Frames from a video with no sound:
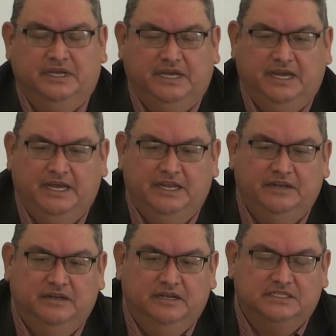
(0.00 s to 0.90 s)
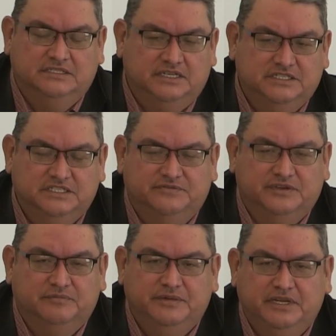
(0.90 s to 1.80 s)
And it's not just for
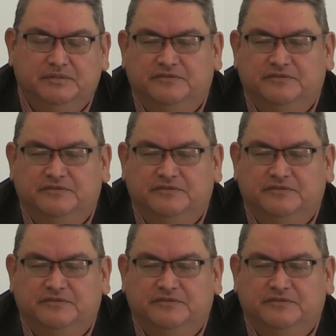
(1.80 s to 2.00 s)
the men,